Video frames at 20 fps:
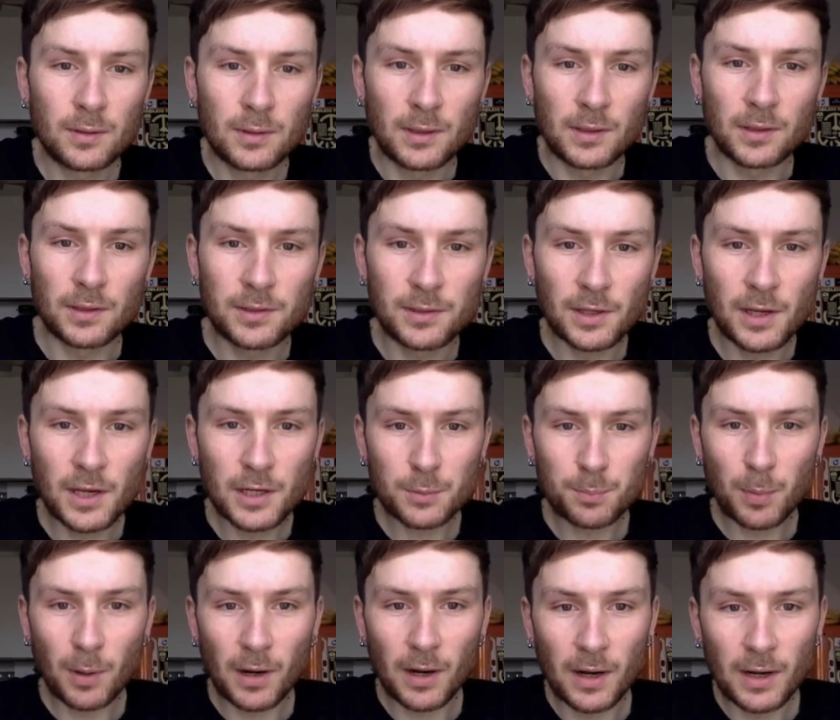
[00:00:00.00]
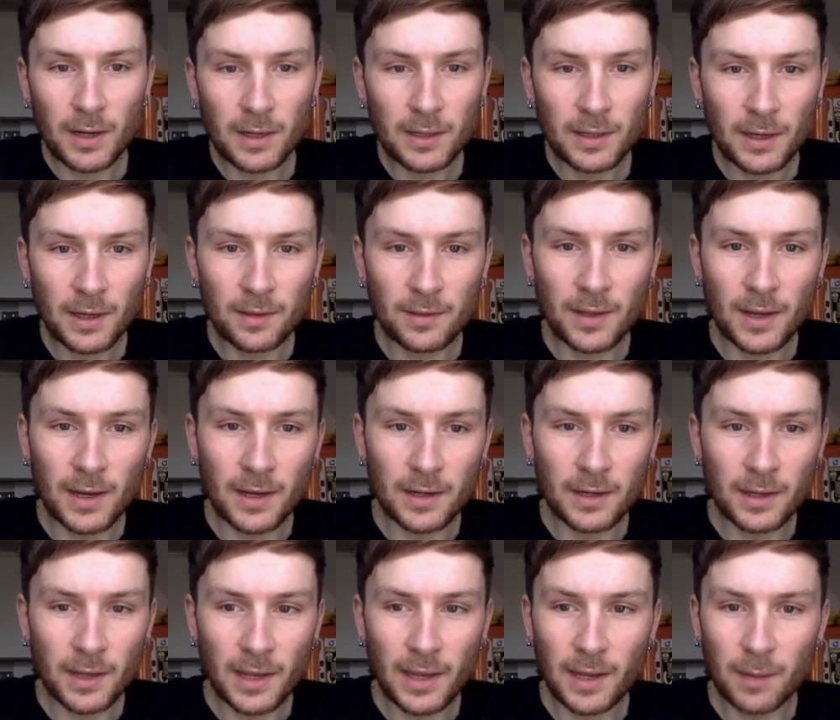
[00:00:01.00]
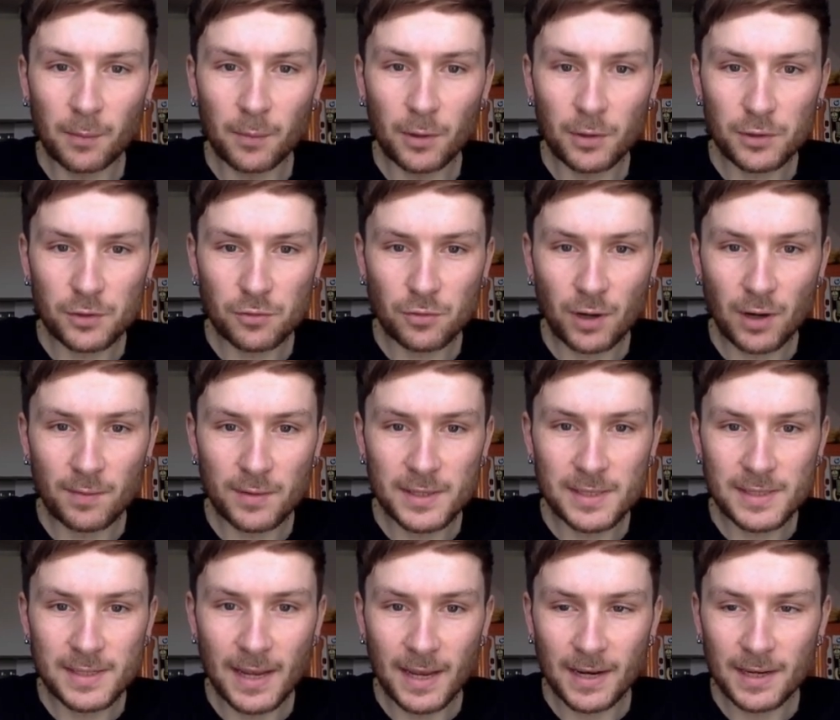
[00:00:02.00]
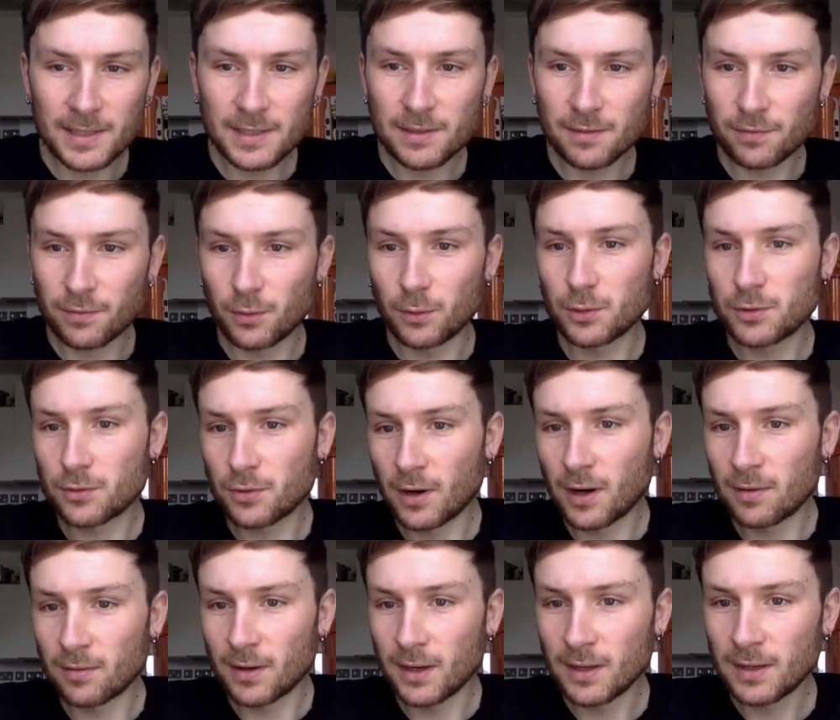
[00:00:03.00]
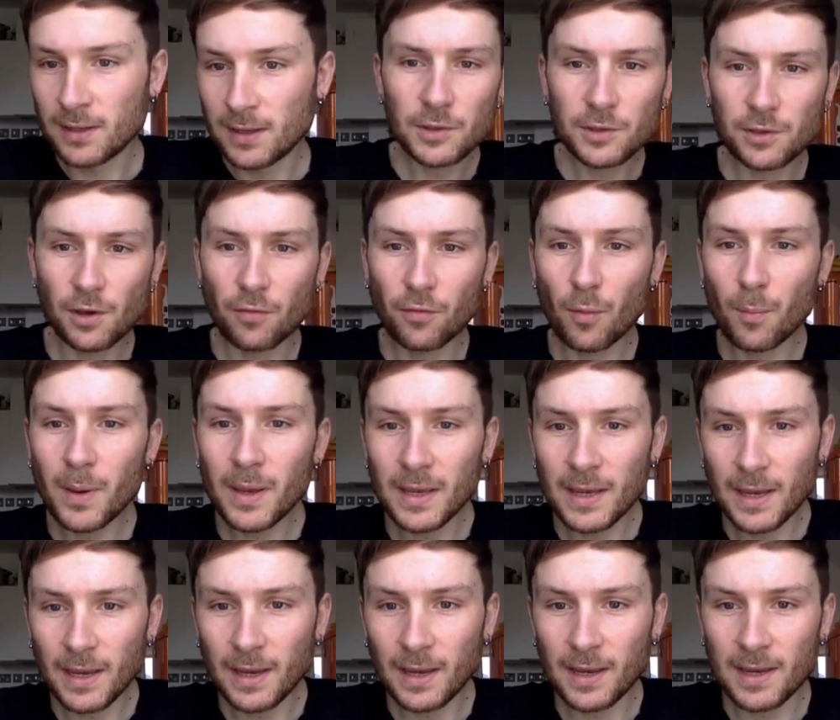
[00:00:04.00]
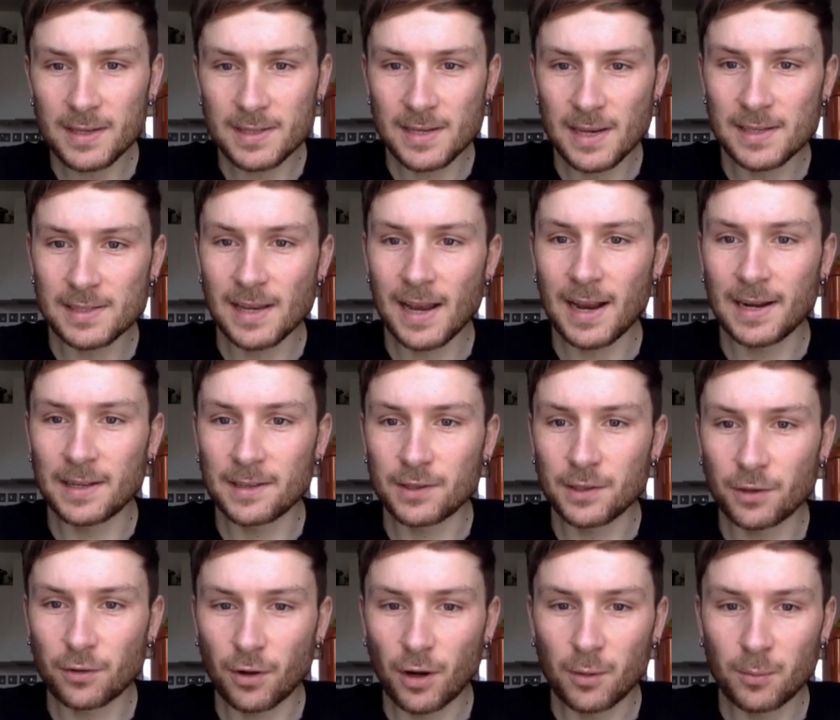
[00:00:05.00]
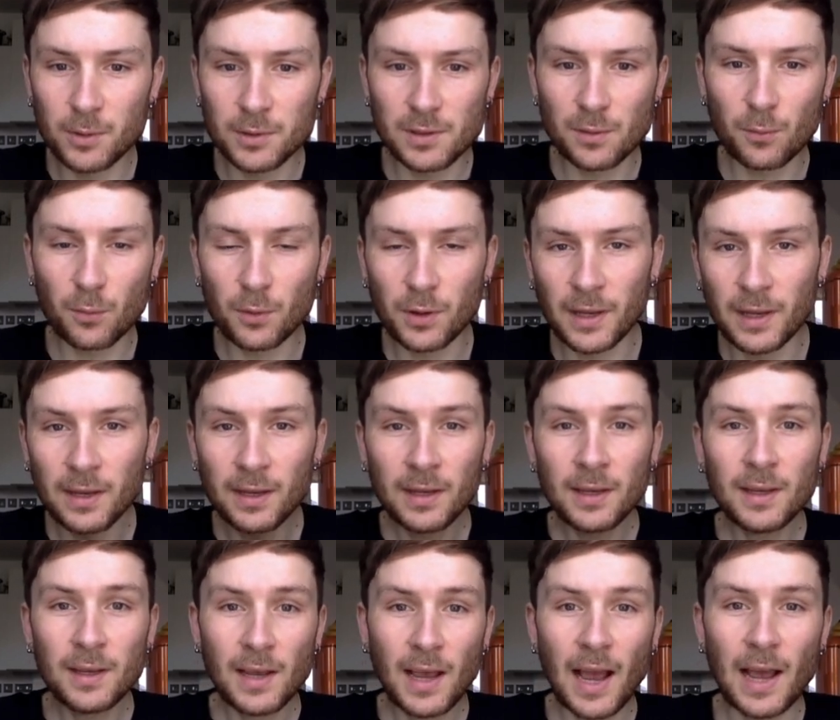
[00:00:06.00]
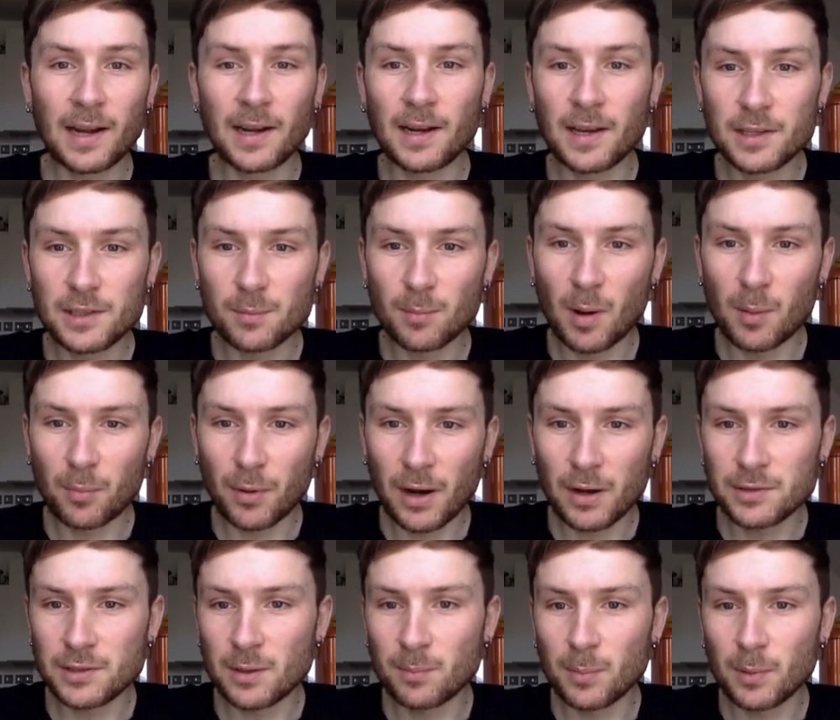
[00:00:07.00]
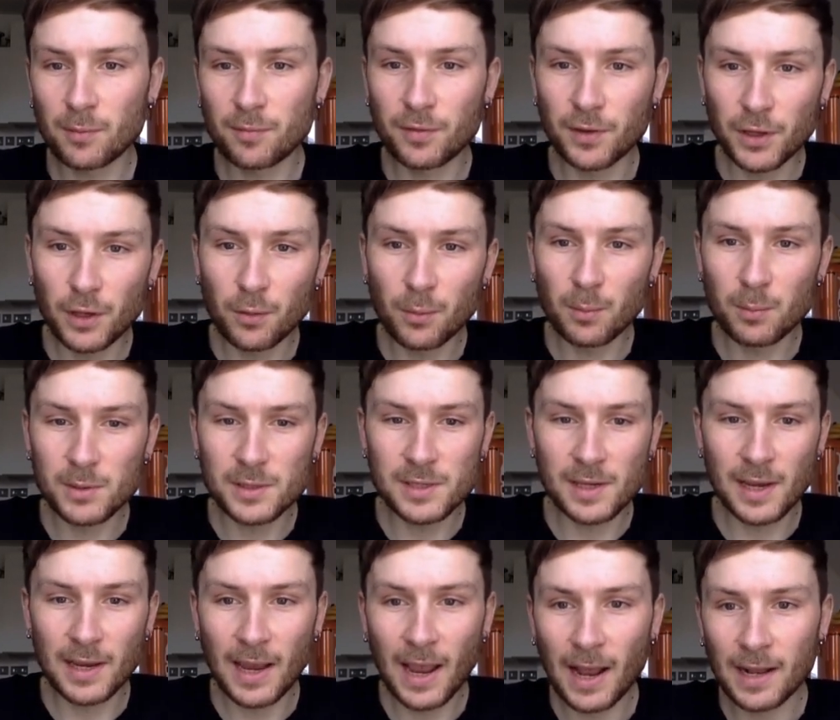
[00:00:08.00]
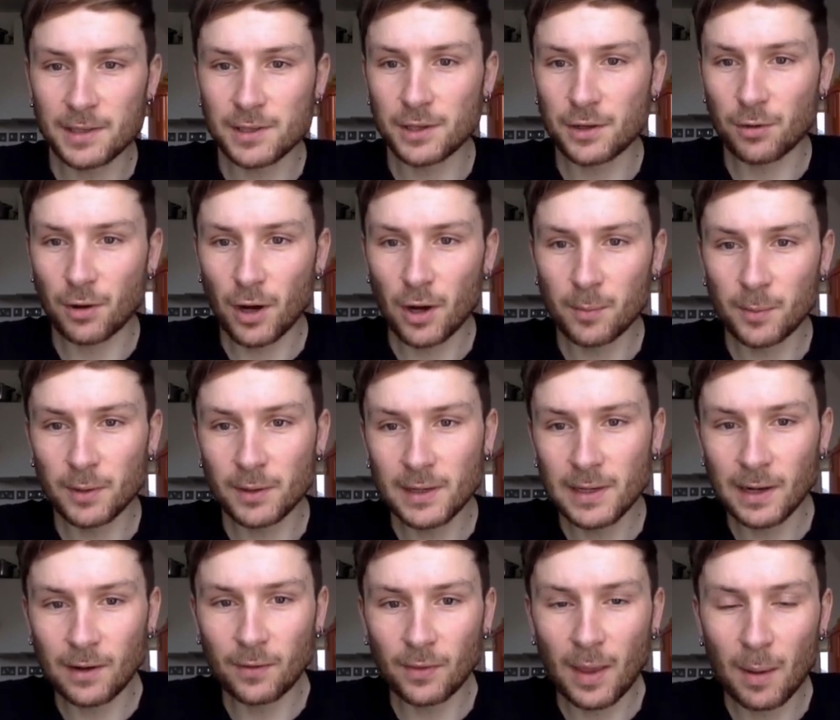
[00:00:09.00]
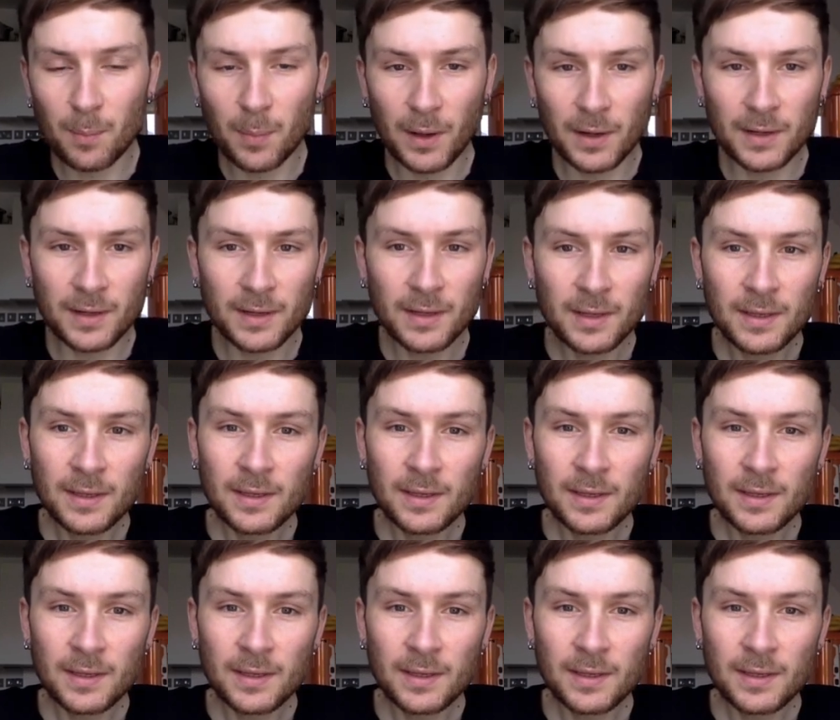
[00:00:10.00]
in the search bar. And then here we've got Strava-ticks for Strava. So for me here, it says added to Chrome because I've already added it to my browser. But for you, it would say add to Chrome. You'd click on that button